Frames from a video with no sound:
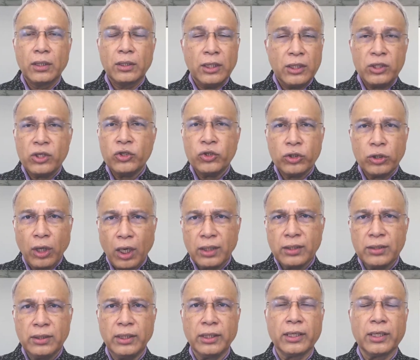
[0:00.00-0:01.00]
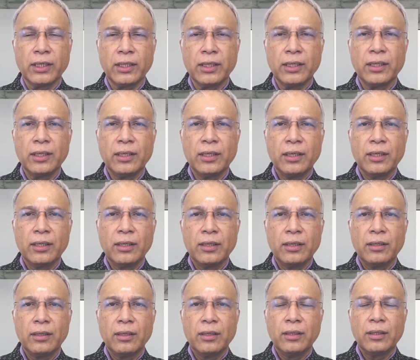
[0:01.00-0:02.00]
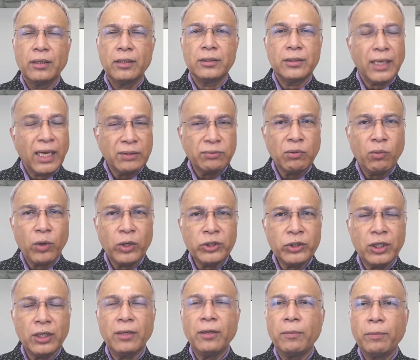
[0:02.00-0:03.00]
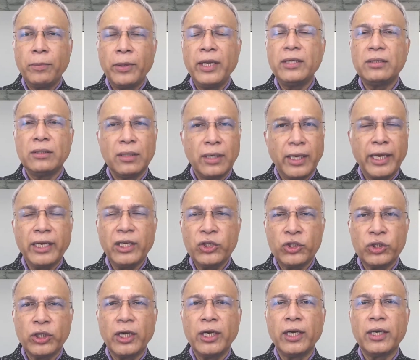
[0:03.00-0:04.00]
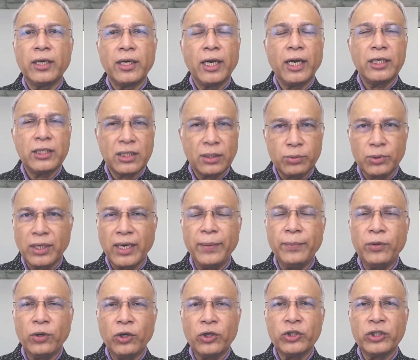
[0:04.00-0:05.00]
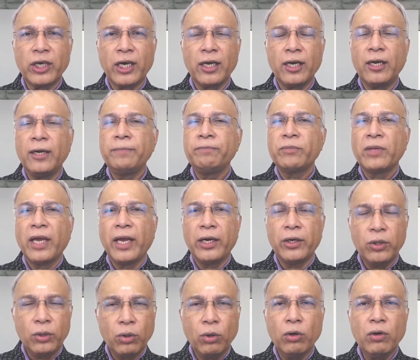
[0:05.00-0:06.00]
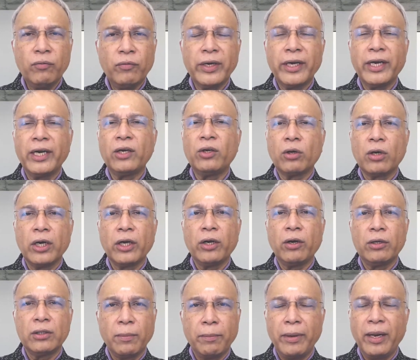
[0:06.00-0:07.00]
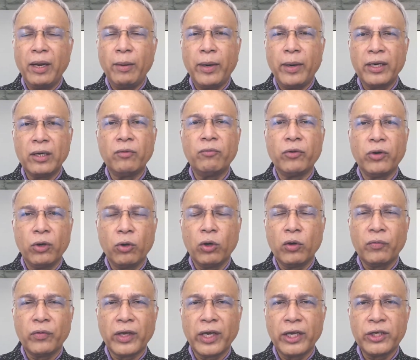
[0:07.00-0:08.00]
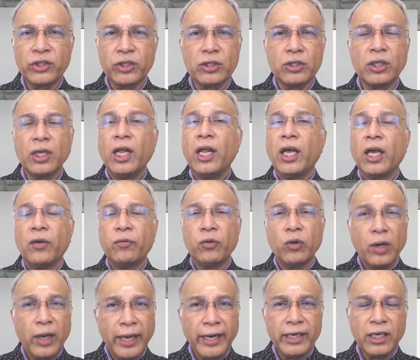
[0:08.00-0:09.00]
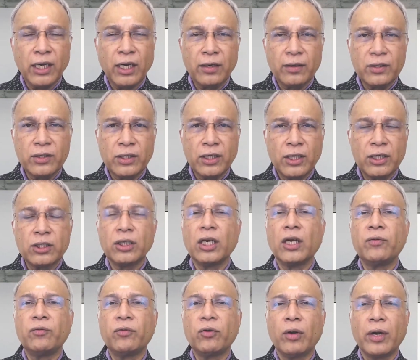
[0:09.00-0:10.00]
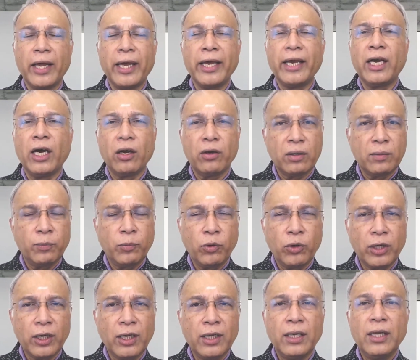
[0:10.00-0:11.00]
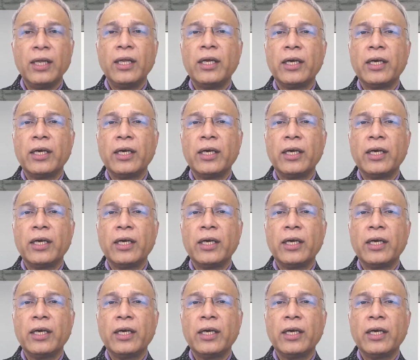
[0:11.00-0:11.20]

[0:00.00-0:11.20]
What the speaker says: This is toxic. Thanks for watching. Please like, share, and subscribe to our channel. And don't forget to click on the bell button for notifications. If you liked our research, if you like our reporting,